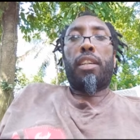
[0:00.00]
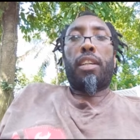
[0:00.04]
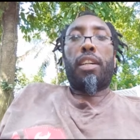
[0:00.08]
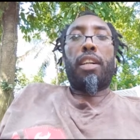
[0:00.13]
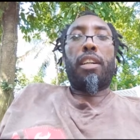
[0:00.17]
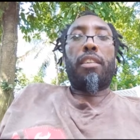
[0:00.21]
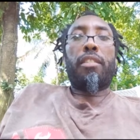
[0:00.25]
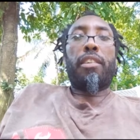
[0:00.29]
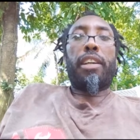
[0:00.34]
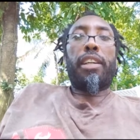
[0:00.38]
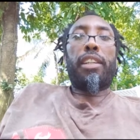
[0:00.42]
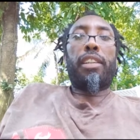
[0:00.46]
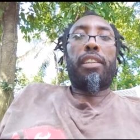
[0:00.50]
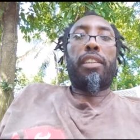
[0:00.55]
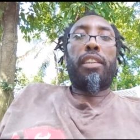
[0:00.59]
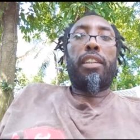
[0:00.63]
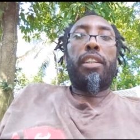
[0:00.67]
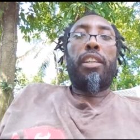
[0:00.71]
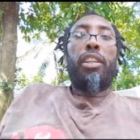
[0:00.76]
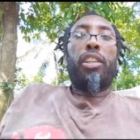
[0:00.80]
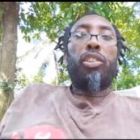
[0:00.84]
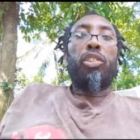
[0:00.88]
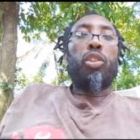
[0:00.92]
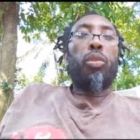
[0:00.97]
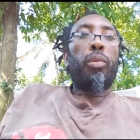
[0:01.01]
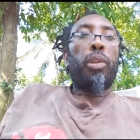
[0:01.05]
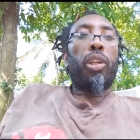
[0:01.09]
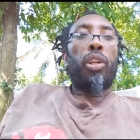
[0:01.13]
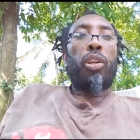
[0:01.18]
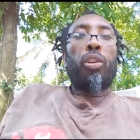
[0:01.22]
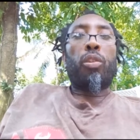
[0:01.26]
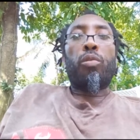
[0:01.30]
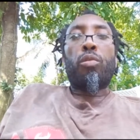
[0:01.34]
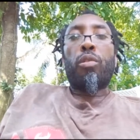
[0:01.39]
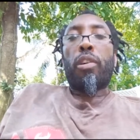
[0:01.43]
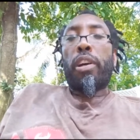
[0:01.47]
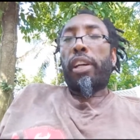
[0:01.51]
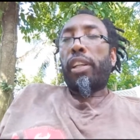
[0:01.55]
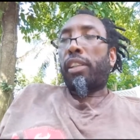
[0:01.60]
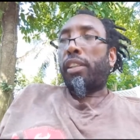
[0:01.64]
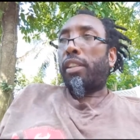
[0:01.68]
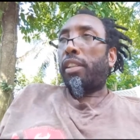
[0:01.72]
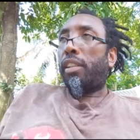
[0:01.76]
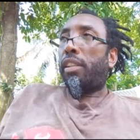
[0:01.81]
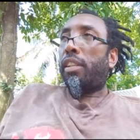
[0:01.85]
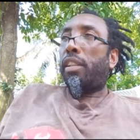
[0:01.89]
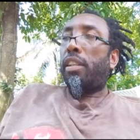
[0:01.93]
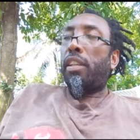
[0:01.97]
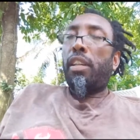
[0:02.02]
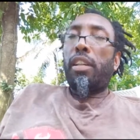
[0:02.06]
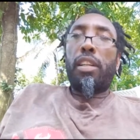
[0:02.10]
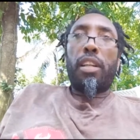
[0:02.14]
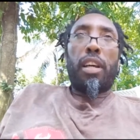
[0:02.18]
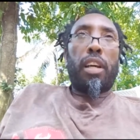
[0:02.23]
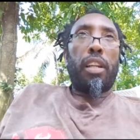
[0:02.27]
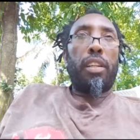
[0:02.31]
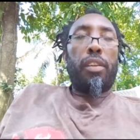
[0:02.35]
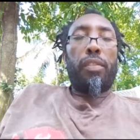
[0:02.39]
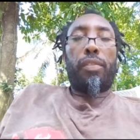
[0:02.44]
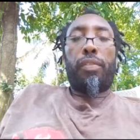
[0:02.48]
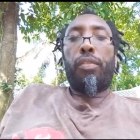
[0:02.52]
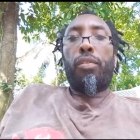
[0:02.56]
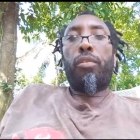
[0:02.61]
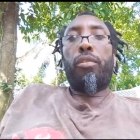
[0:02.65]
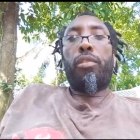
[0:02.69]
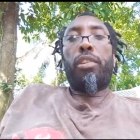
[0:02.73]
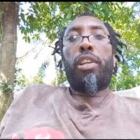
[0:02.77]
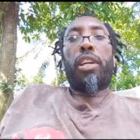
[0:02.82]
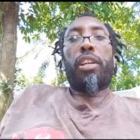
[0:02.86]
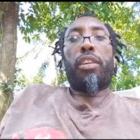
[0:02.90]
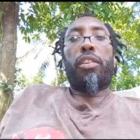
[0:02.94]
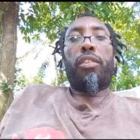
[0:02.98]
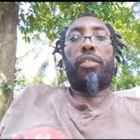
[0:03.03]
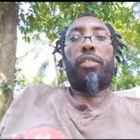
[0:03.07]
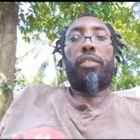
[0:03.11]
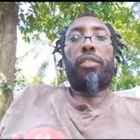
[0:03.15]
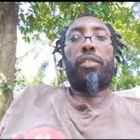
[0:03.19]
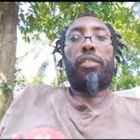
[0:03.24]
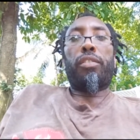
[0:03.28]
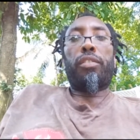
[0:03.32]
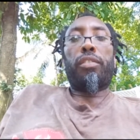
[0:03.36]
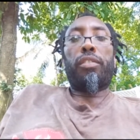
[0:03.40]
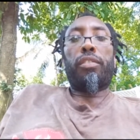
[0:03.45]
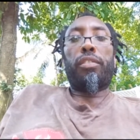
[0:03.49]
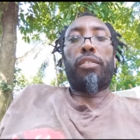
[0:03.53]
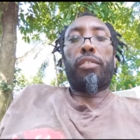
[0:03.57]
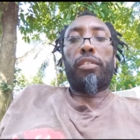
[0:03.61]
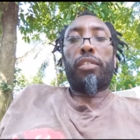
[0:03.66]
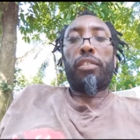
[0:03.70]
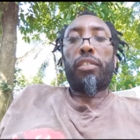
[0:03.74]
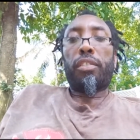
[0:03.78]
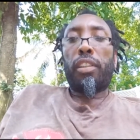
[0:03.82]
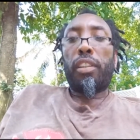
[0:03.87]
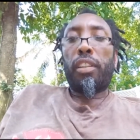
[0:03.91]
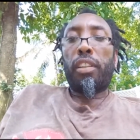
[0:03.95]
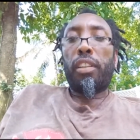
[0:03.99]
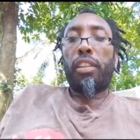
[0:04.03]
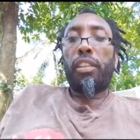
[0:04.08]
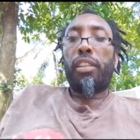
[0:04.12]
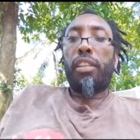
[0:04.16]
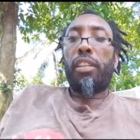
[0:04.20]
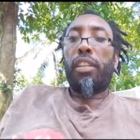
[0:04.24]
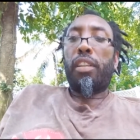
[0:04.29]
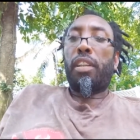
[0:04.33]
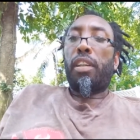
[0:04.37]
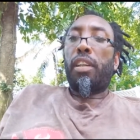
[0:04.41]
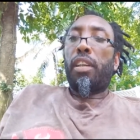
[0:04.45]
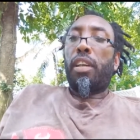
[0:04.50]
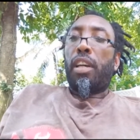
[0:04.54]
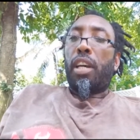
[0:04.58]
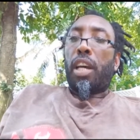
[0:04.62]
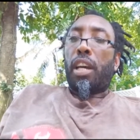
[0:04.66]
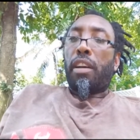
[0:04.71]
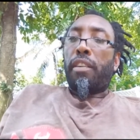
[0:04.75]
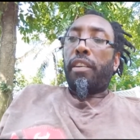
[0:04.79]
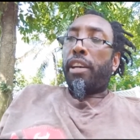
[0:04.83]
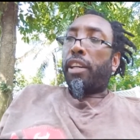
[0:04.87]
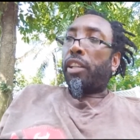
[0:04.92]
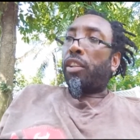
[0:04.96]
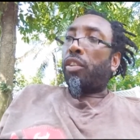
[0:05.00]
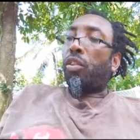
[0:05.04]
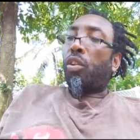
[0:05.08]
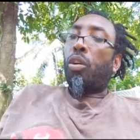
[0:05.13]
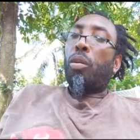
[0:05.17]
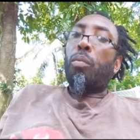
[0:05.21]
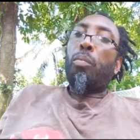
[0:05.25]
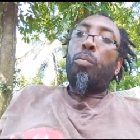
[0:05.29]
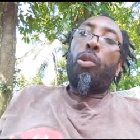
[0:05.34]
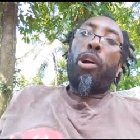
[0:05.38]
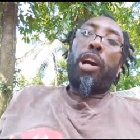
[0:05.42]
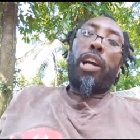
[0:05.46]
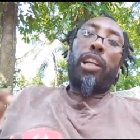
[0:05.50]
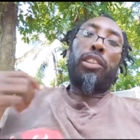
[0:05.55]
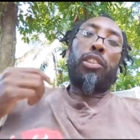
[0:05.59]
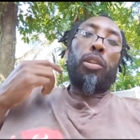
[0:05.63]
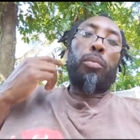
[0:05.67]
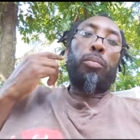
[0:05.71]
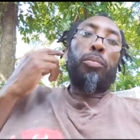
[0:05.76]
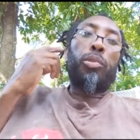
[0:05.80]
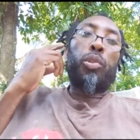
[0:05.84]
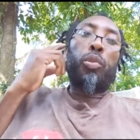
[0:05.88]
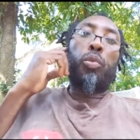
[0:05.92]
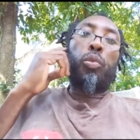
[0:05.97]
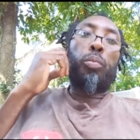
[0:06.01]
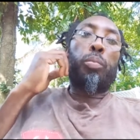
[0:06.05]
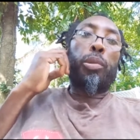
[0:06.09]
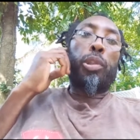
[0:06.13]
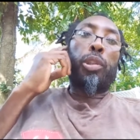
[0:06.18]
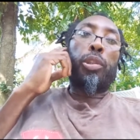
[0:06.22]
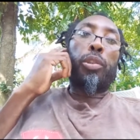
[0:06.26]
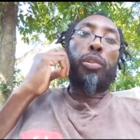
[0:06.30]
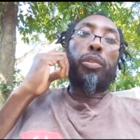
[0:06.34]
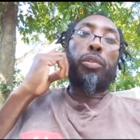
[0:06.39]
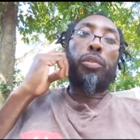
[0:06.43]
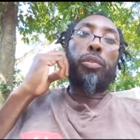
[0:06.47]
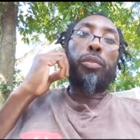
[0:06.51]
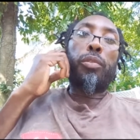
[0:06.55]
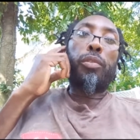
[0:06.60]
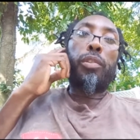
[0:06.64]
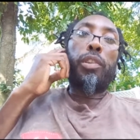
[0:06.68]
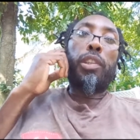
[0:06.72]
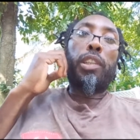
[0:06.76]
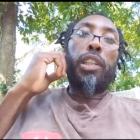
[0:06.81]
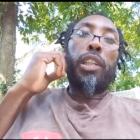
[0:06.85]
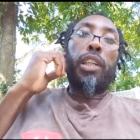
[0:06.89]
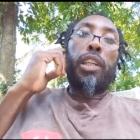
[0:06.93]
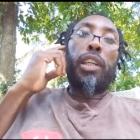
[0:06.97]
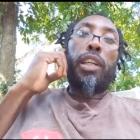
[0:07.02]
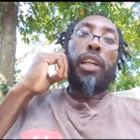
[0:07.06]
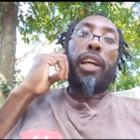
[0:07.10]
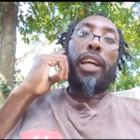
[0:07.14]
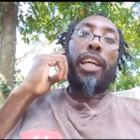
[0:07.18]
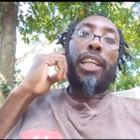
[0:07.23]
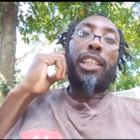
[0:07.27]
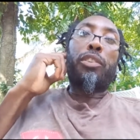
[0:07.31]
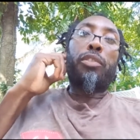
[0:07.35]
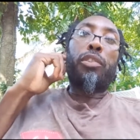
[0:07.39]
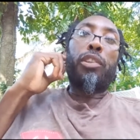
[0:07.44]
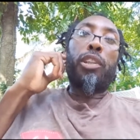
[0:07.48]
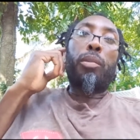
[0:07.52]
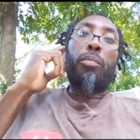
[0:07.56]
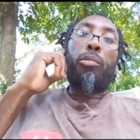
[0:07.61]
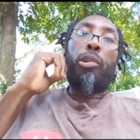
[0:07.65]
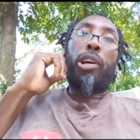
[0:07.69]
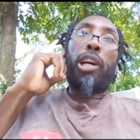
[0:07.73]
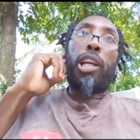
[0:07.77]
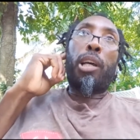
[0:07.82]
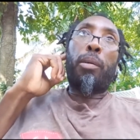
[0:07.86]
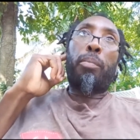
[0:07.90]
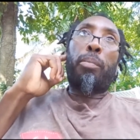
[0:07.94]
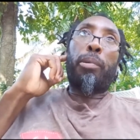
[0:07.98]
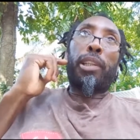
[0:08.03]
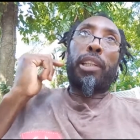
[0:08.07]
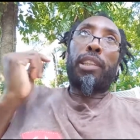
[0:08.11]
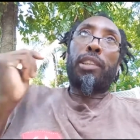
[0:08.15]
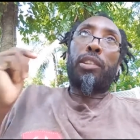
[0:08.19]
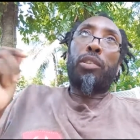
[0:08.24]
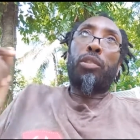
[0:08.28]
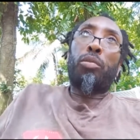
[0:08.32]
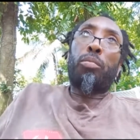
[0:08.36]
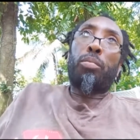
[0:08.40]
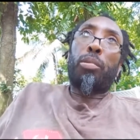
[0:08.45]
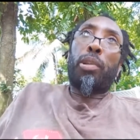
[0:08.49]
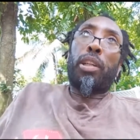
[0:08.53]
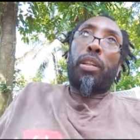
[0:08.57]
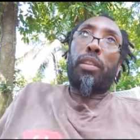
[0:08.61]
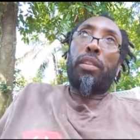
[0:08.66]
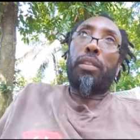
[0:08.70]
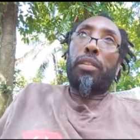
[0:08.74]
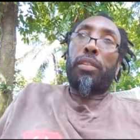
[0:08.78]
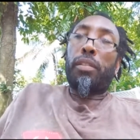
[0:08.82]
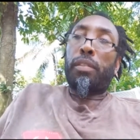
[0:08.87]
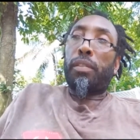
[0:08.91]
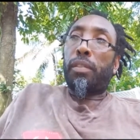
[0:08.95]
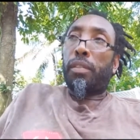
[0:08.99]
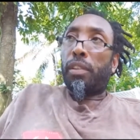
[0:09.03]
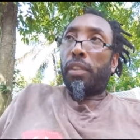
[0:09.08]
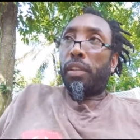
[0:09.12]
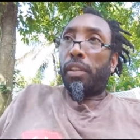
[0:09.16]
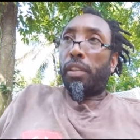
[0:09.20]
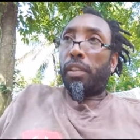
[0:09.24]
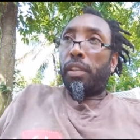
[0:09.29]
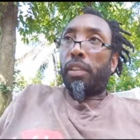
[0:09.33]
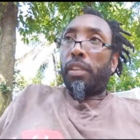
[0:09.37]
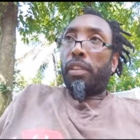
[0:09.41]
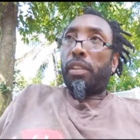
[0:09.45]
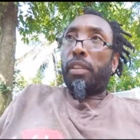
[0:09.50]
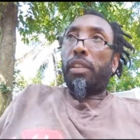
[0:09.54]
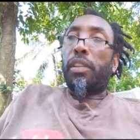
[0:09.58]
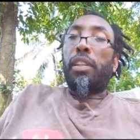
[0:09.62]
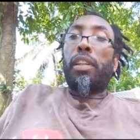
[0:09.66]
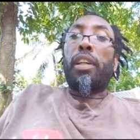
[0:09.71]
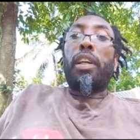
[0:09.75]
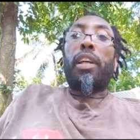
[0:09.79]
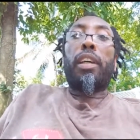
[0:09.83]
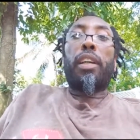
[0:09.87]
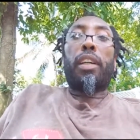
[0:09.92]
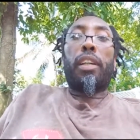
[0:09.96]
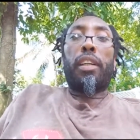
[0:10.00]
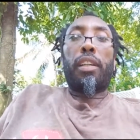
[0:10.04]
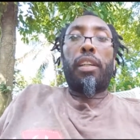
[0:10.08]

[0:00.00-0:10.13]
Alright? So we go right in the food you know. See? Alright, you go boil some soup, you know. And it's when you boil a pot of soup, yeah. Yeah.